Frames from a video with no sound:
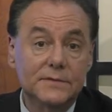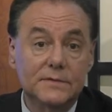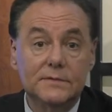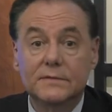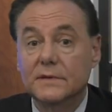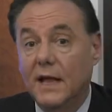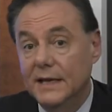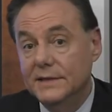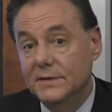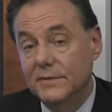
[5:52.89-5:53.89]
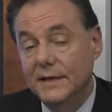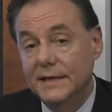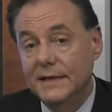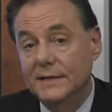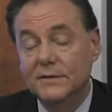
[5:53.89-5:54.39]
who lied their
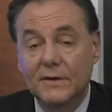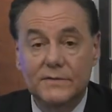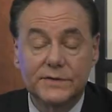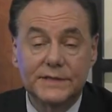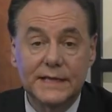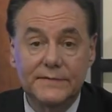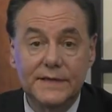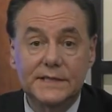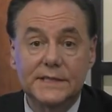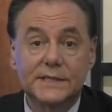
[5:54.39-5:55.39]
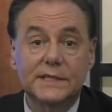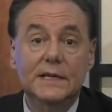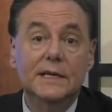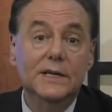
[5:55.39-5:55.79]
way in, overstayed visas,